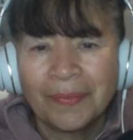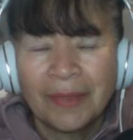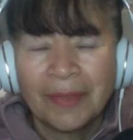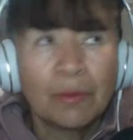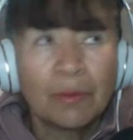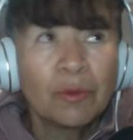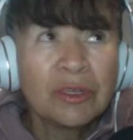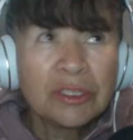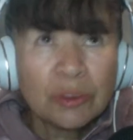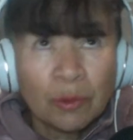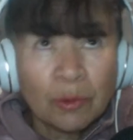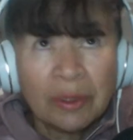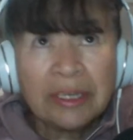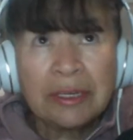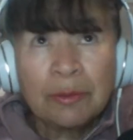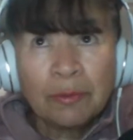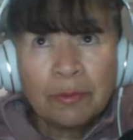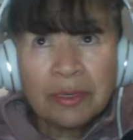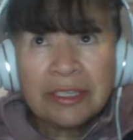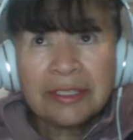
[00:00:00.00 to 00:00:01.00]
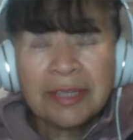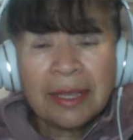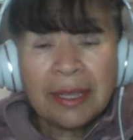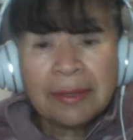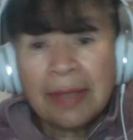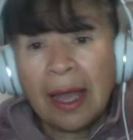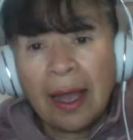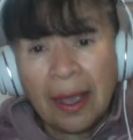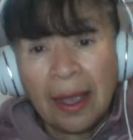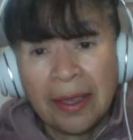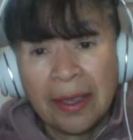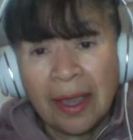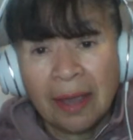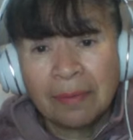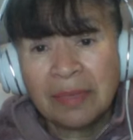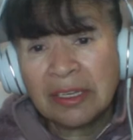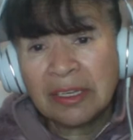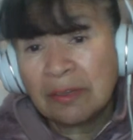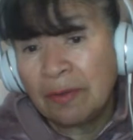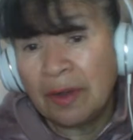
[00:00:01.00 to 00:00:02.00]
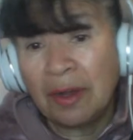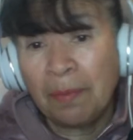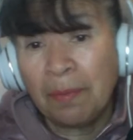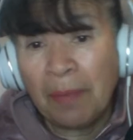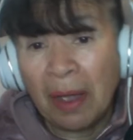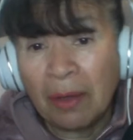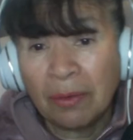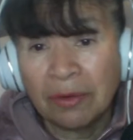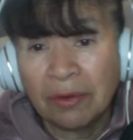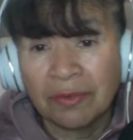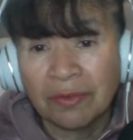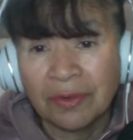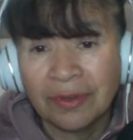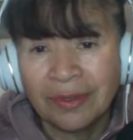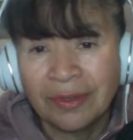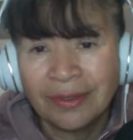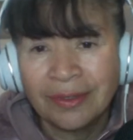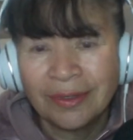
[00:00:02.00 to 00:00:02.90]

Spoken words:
Which when we say that I am is very powerful,